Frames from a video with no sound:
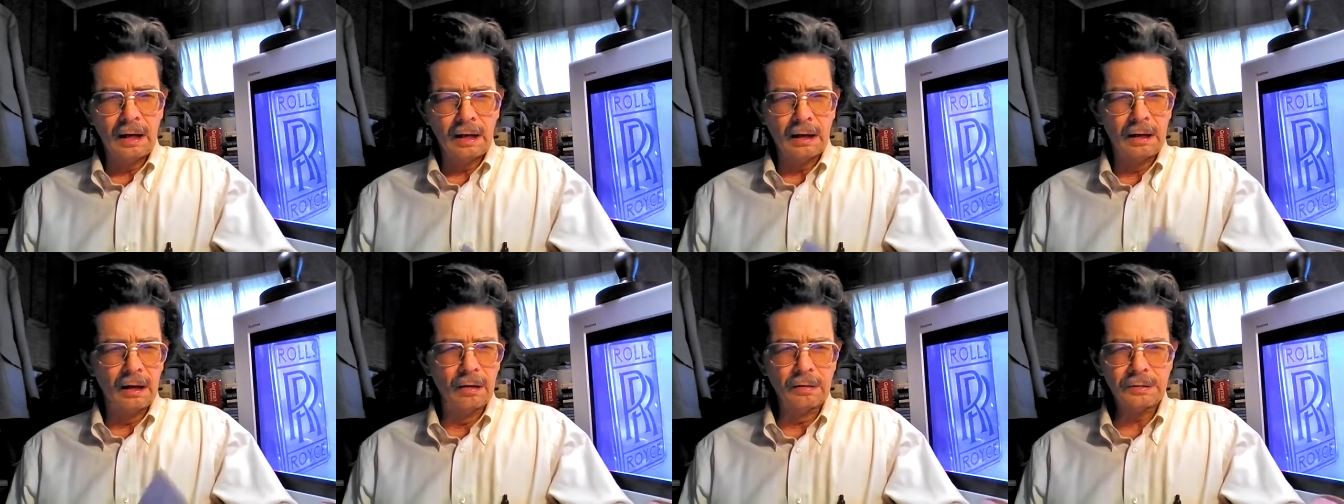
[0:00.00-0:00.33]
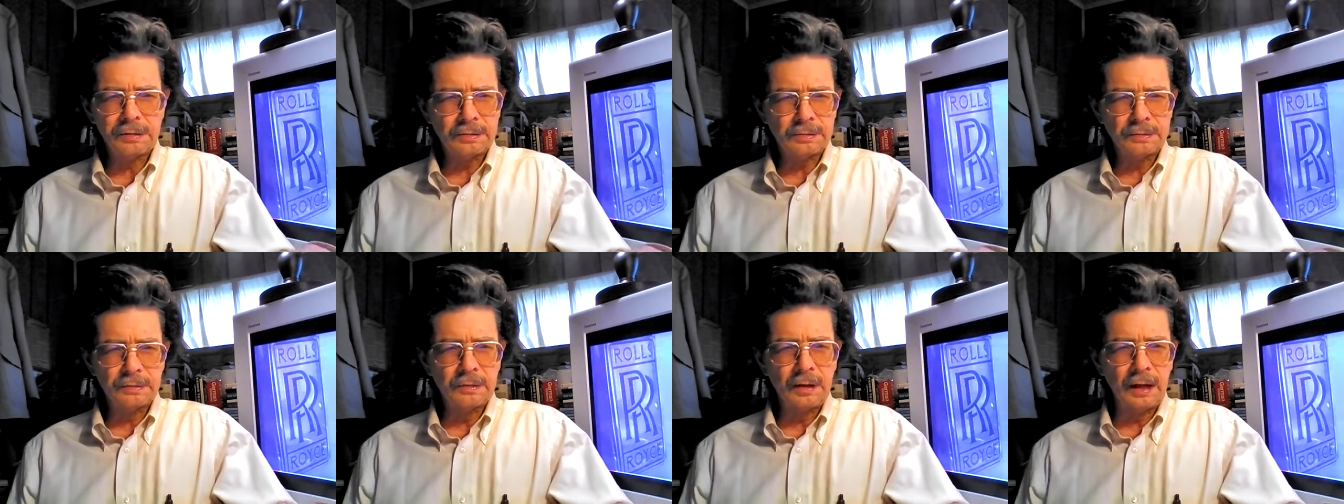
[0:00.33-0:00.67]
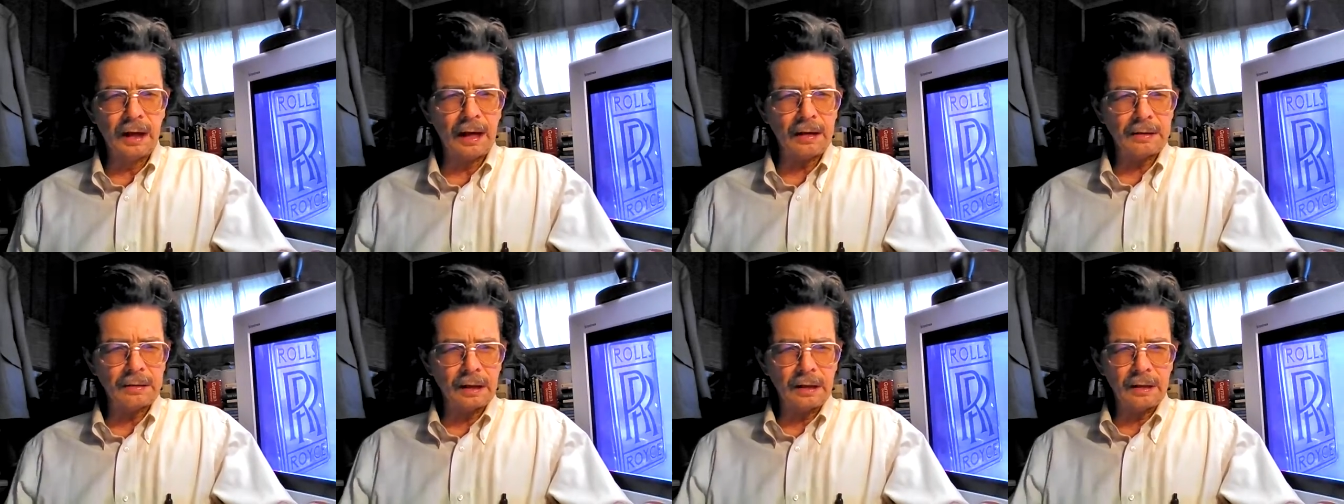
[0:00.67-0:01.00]
goes
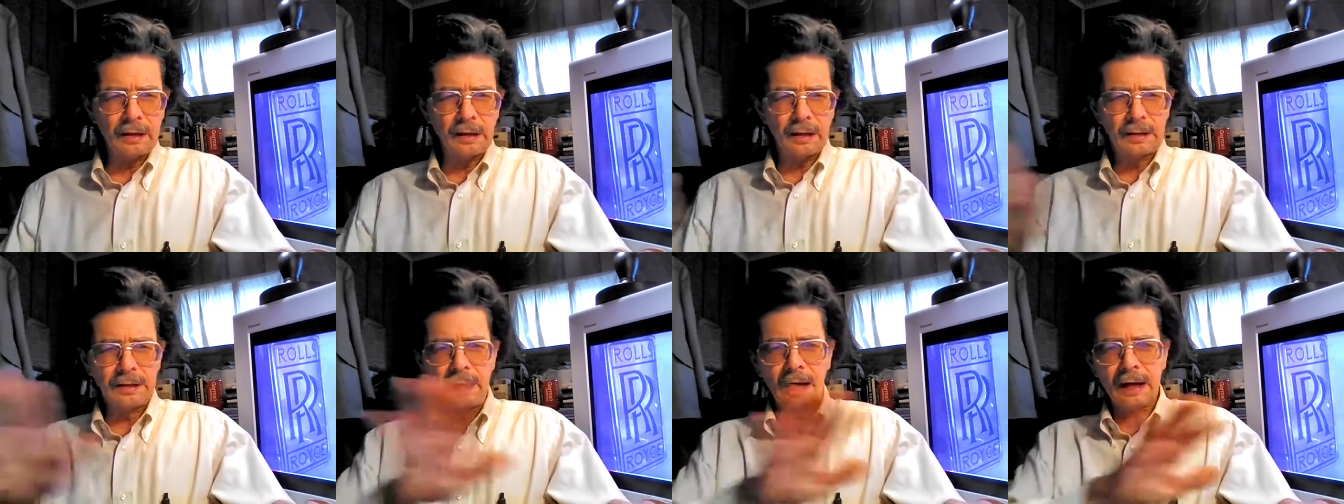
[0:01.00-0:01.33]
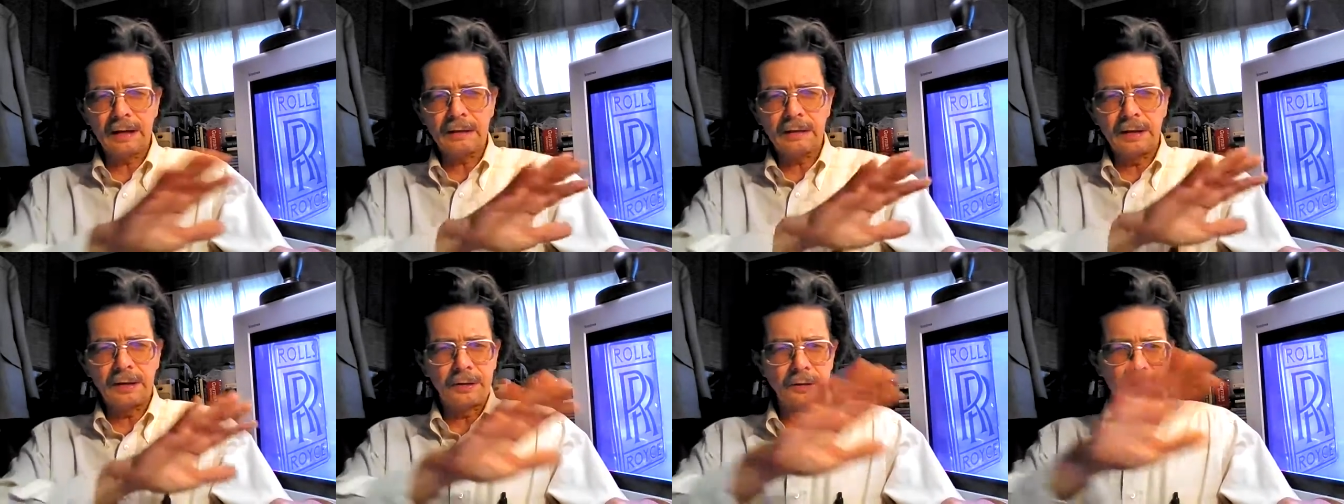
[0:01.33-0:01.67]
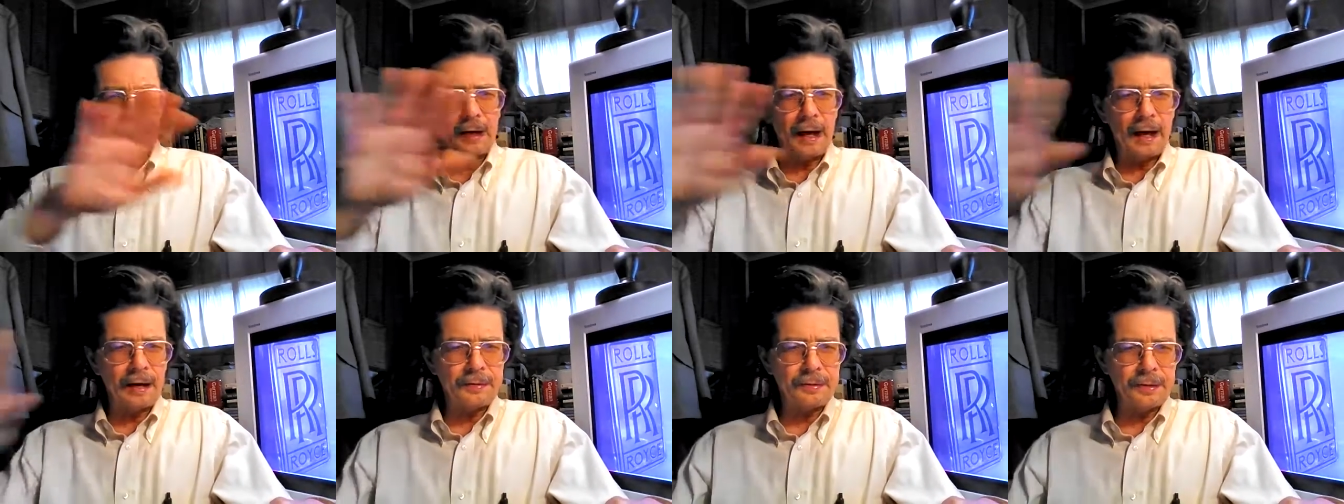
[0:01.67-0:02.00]
throughout and connected
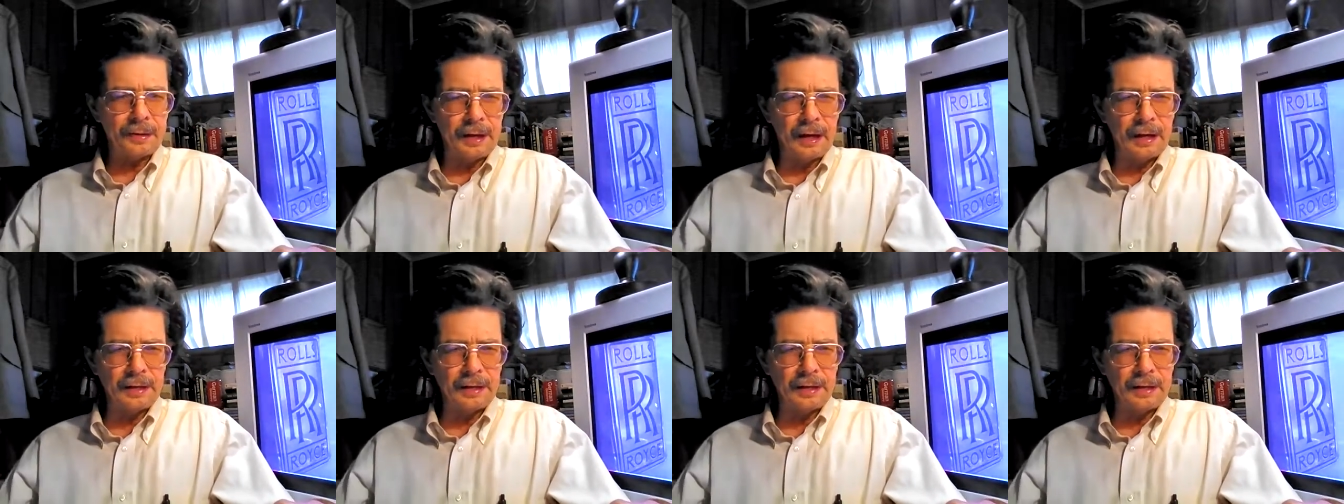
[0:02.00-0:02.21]
throughout the